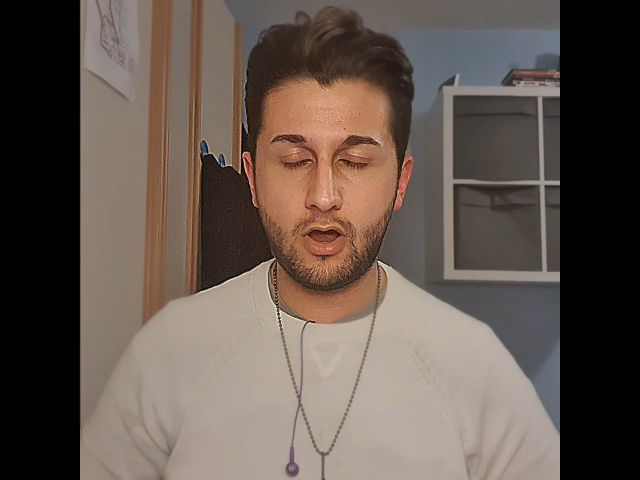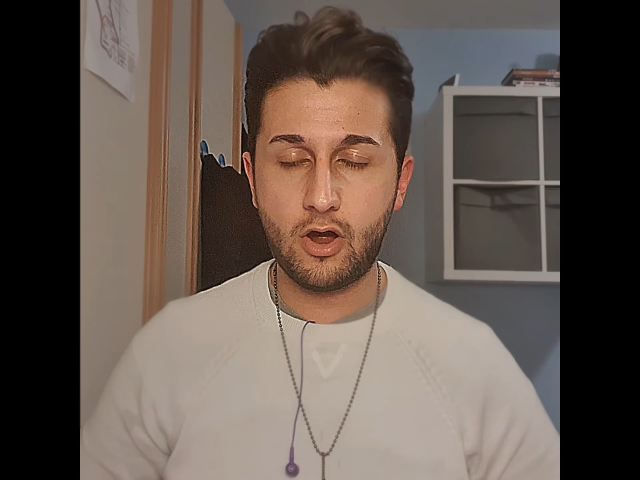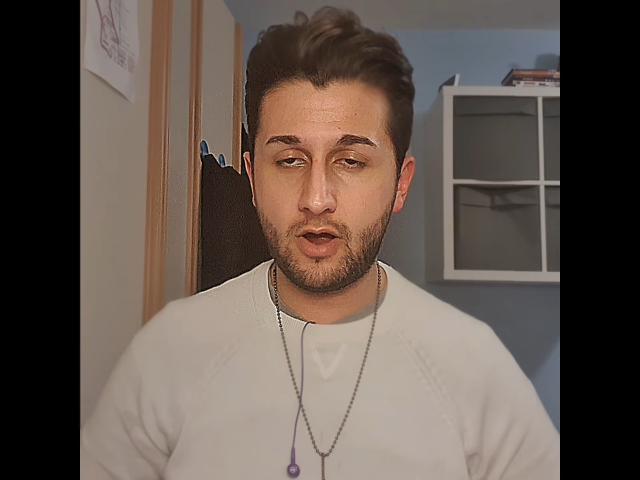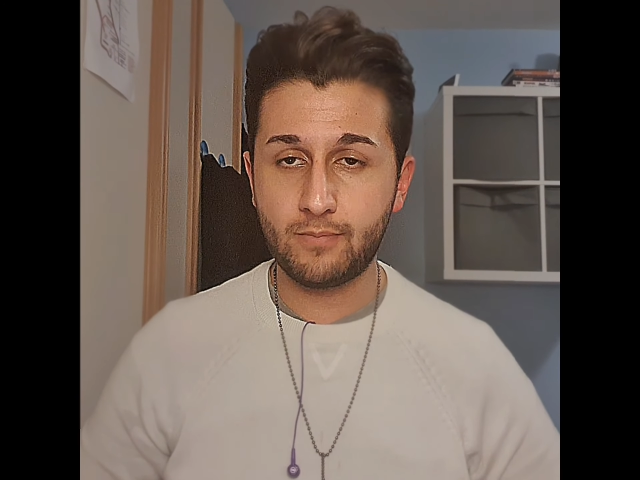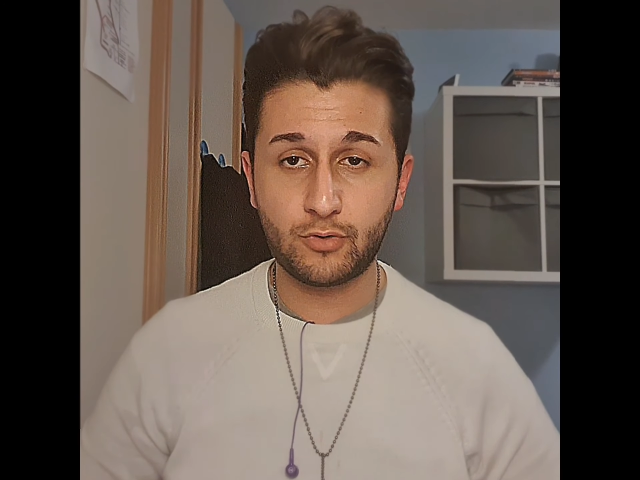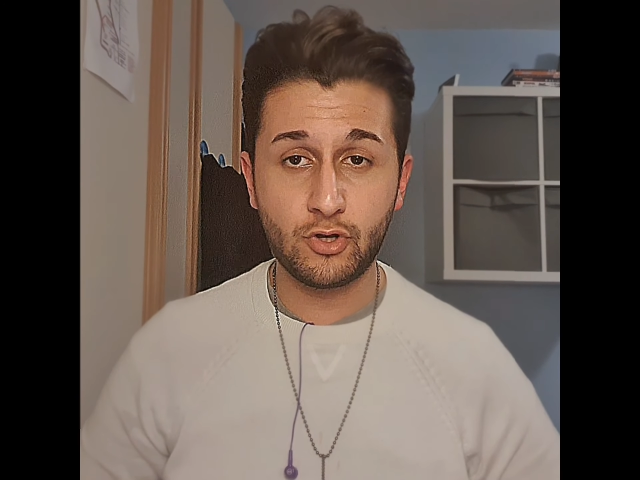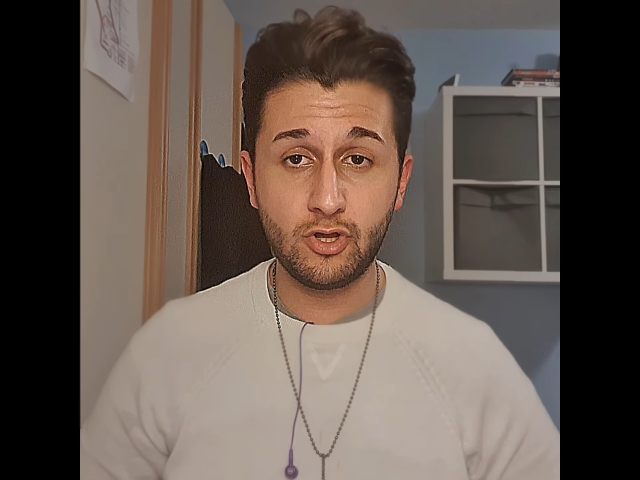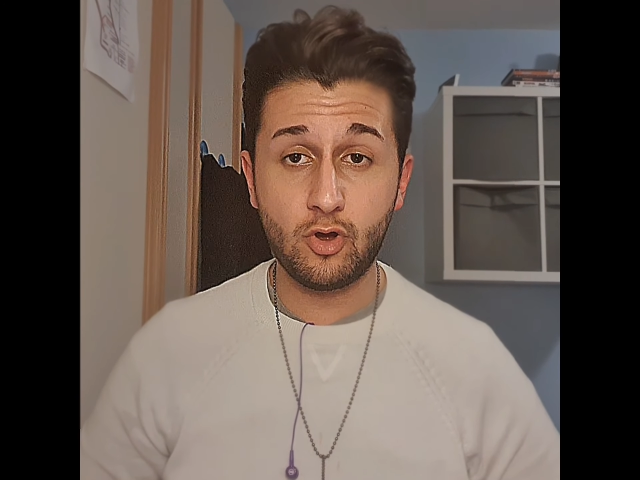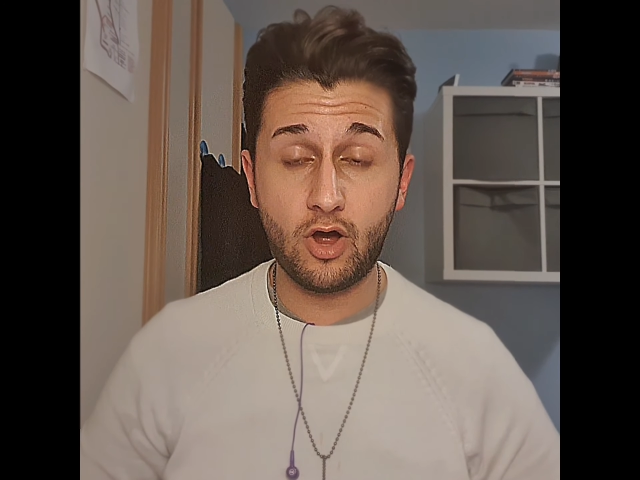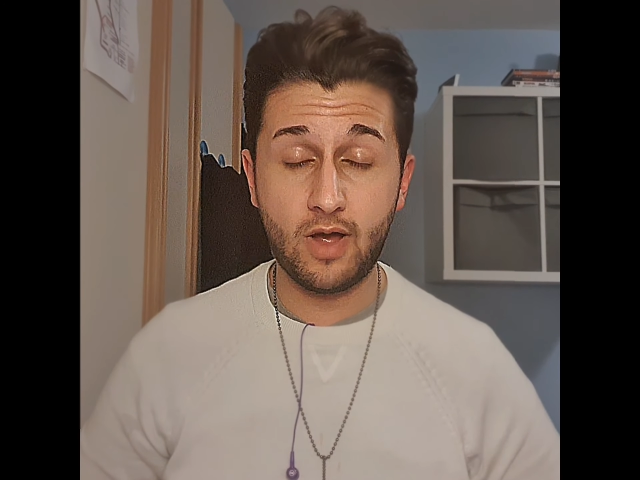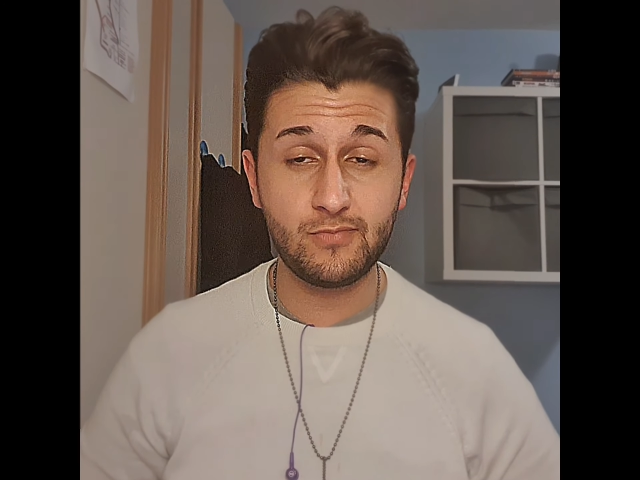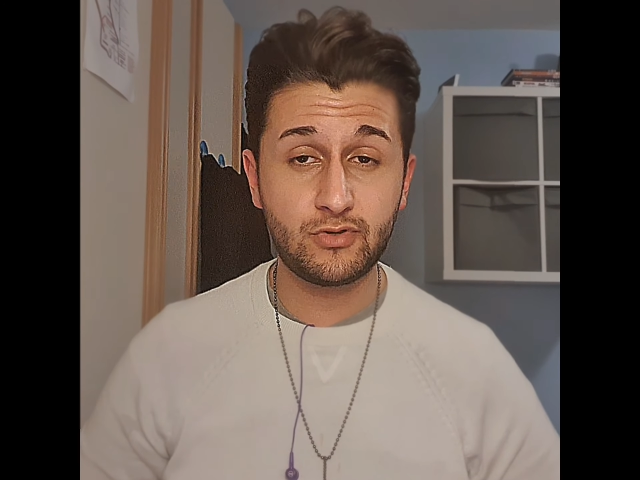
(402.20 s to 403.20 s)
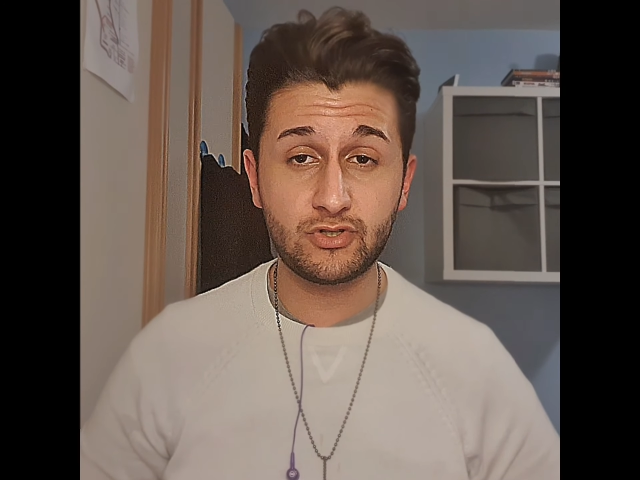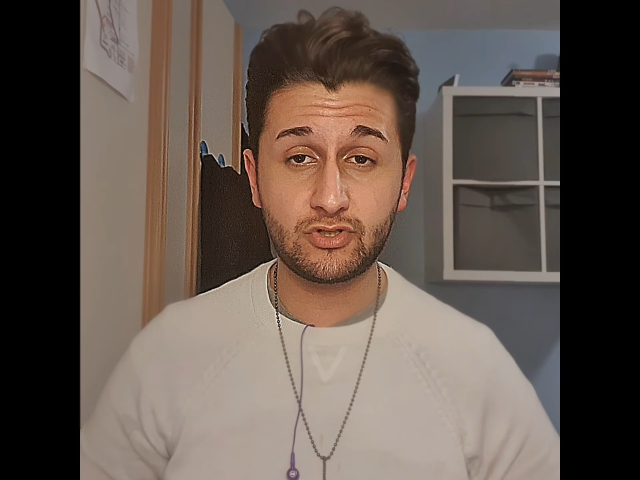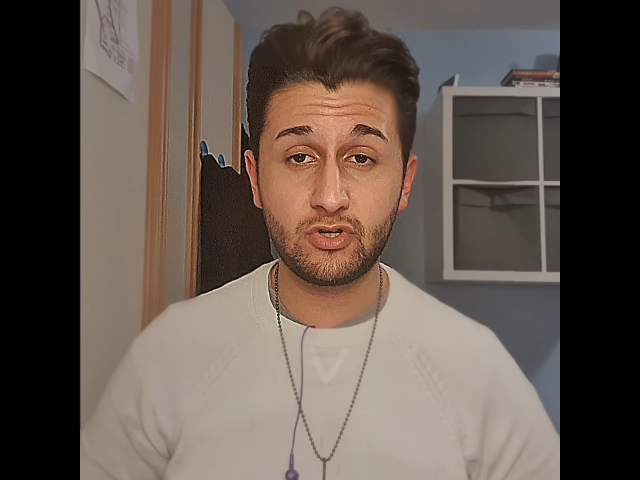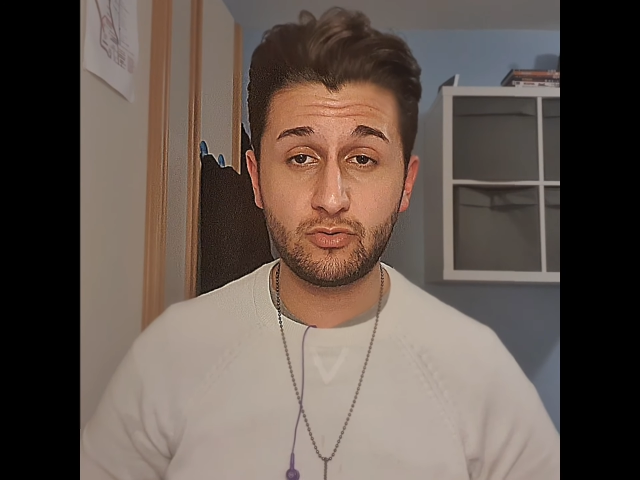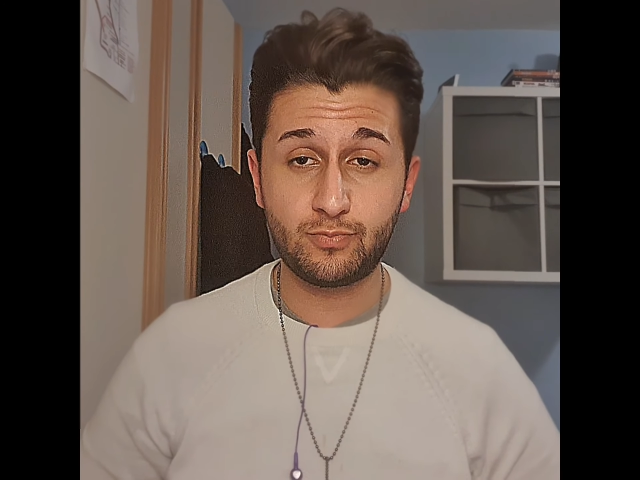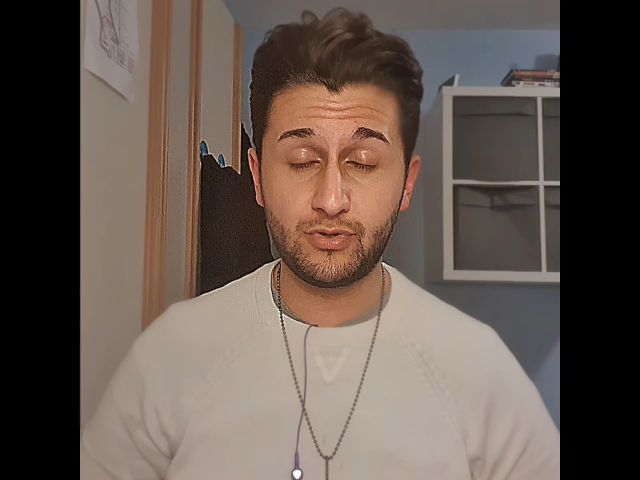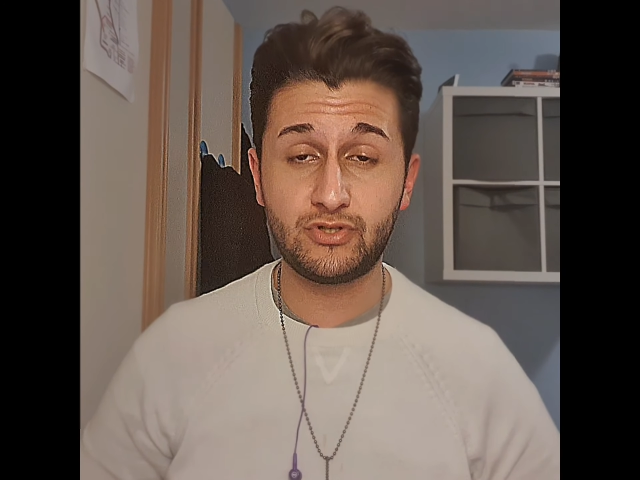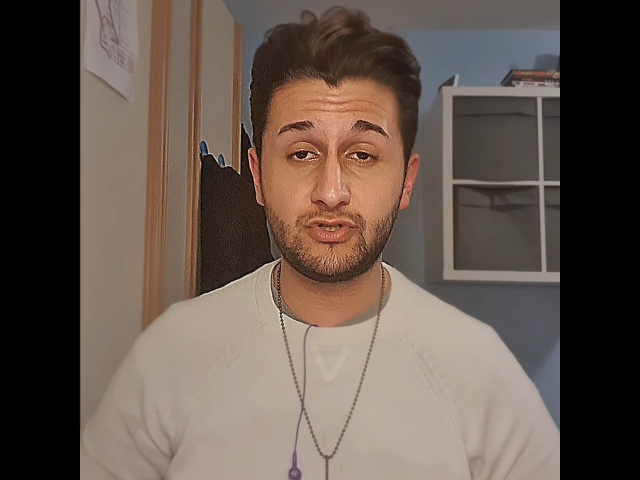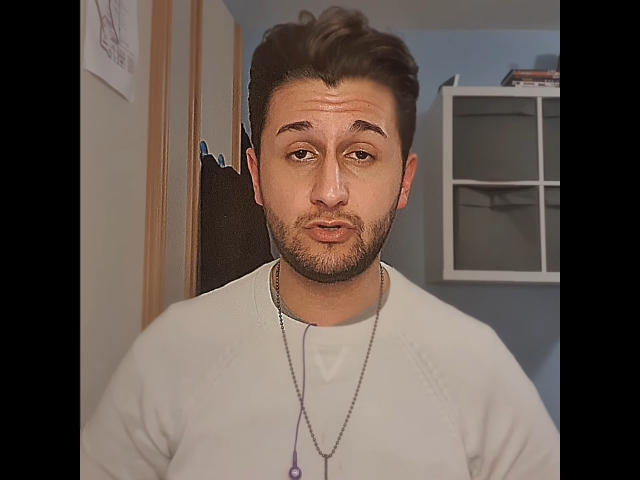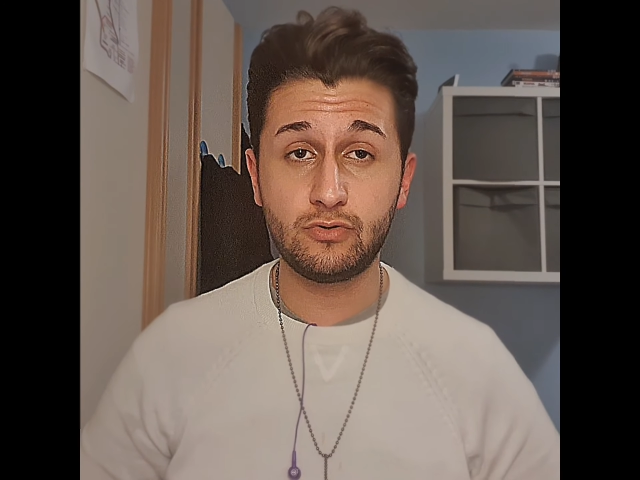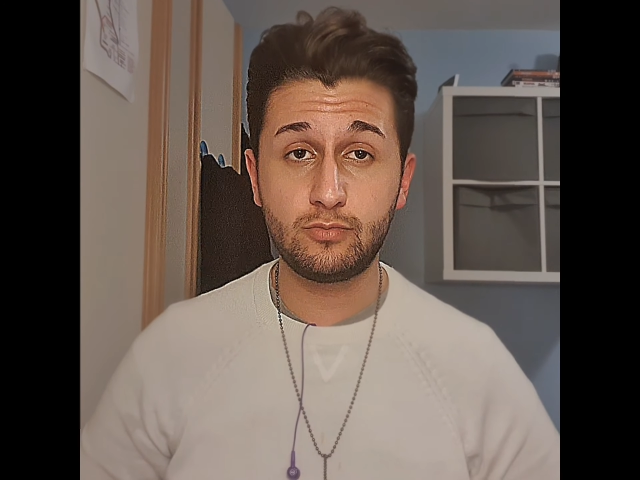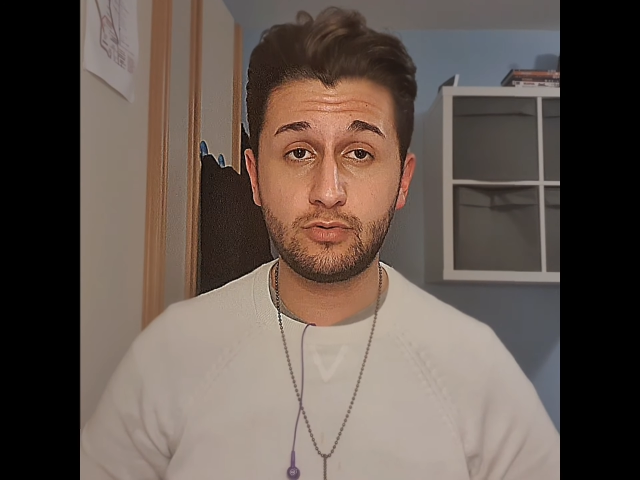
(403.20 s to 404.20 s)
I'm just gonna
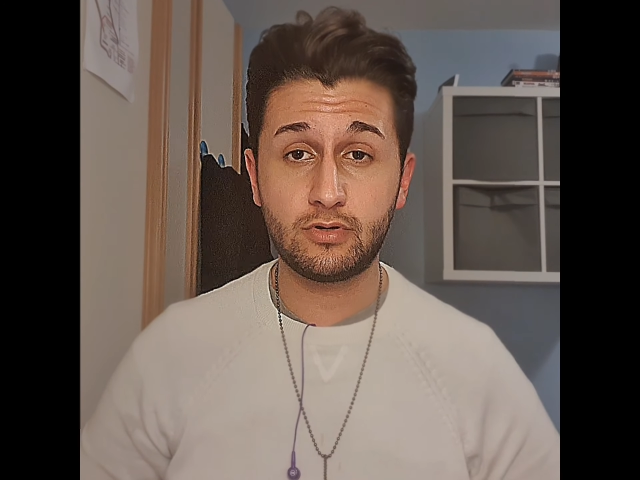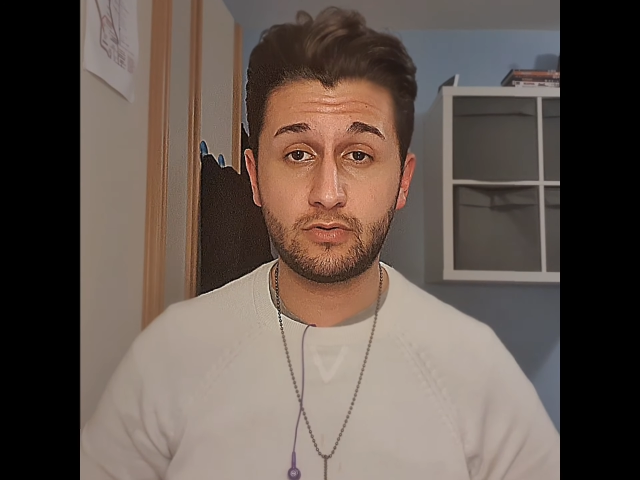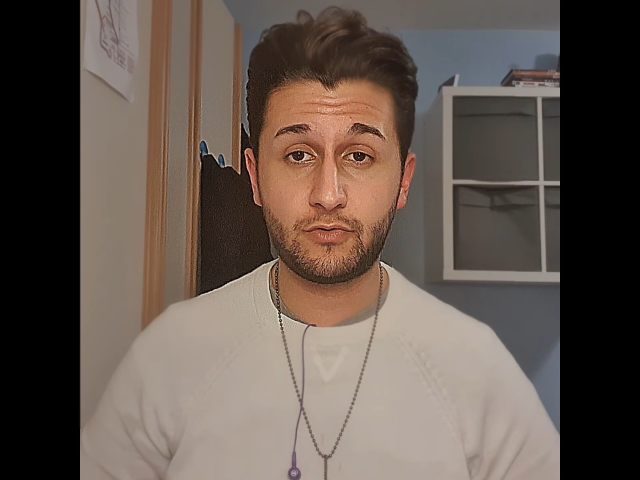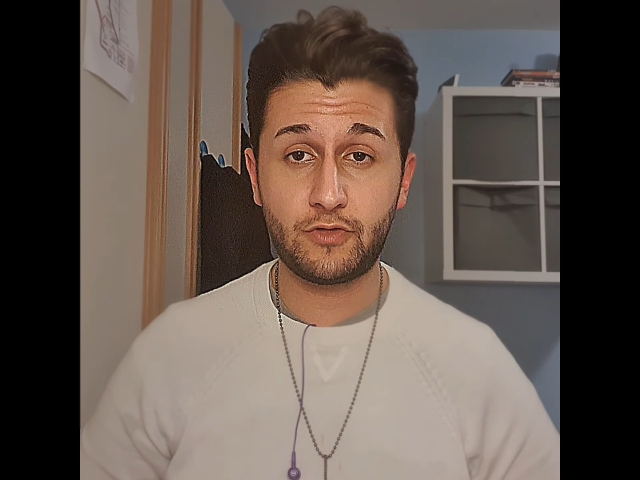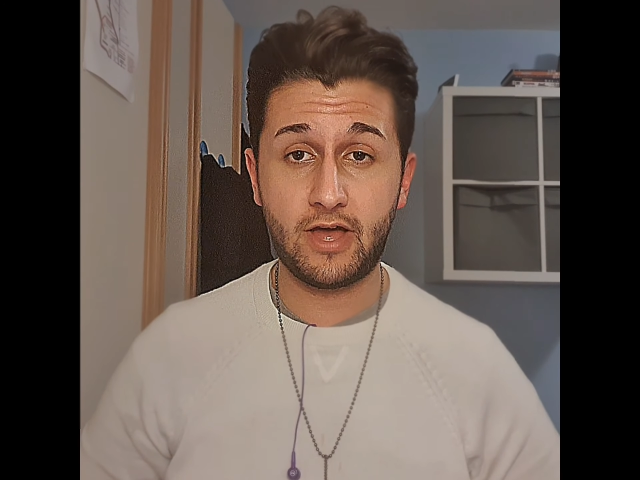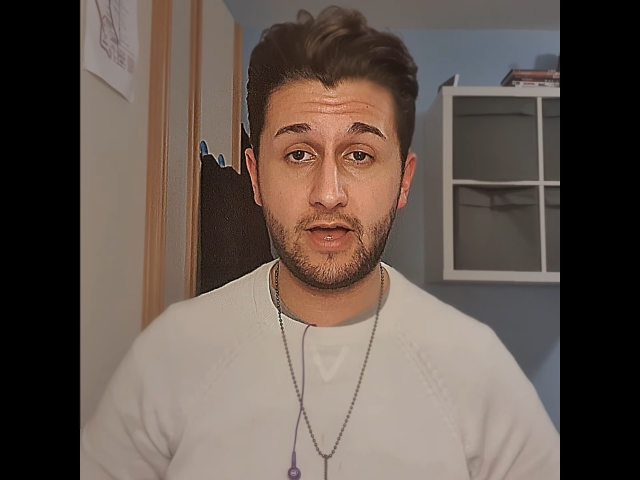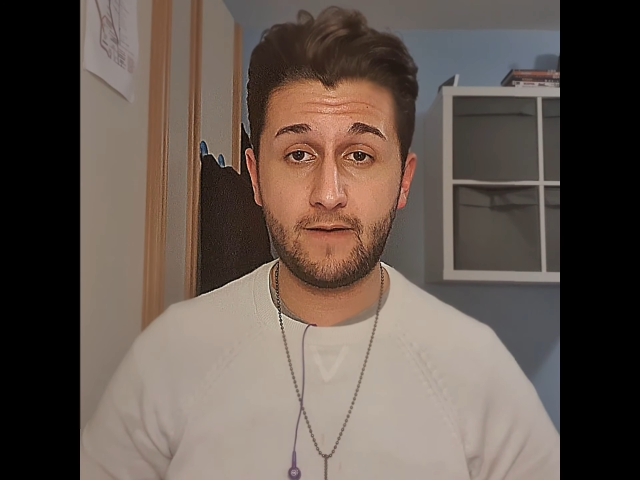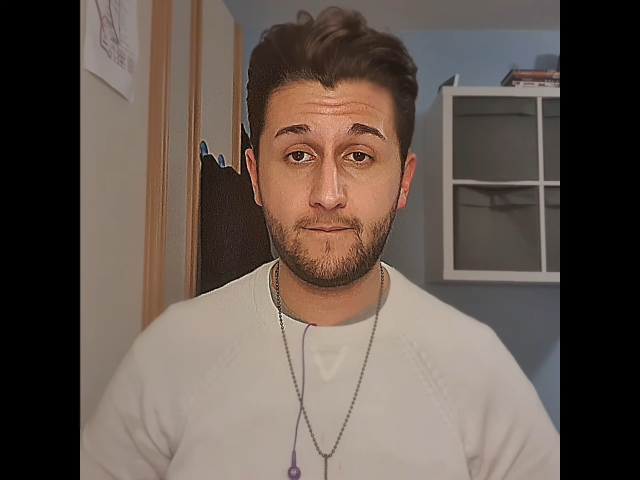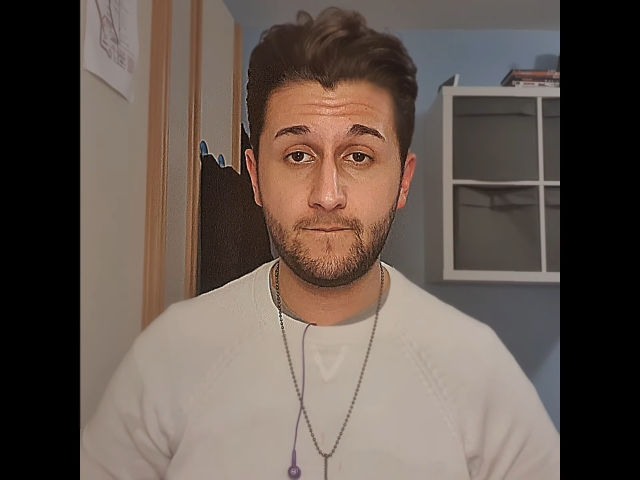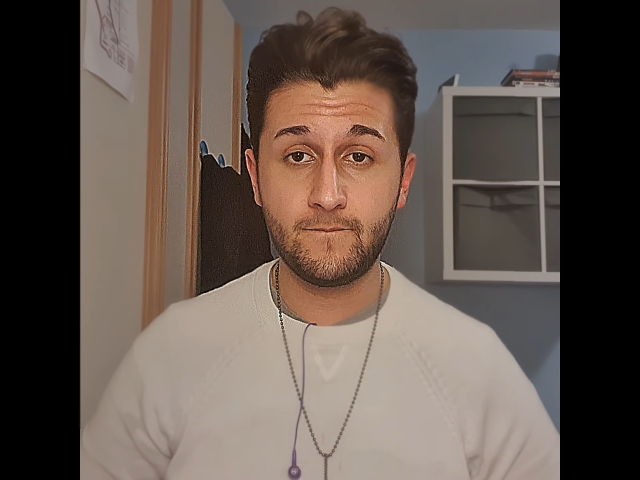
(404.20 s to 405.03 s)
presume that